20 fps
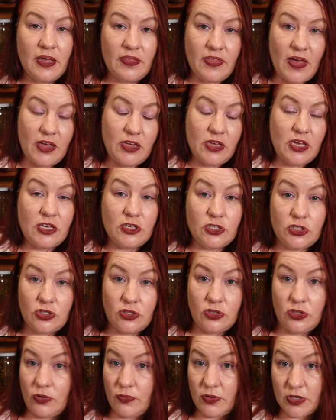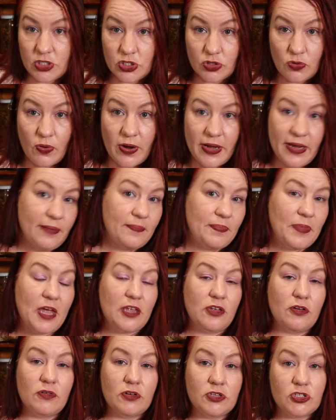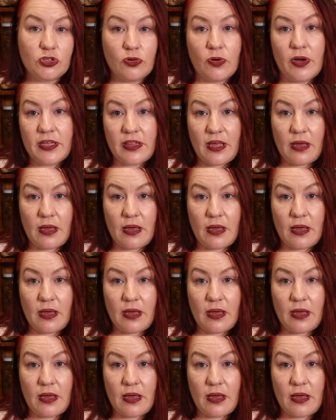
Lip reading: that you enjoy and you're enjoying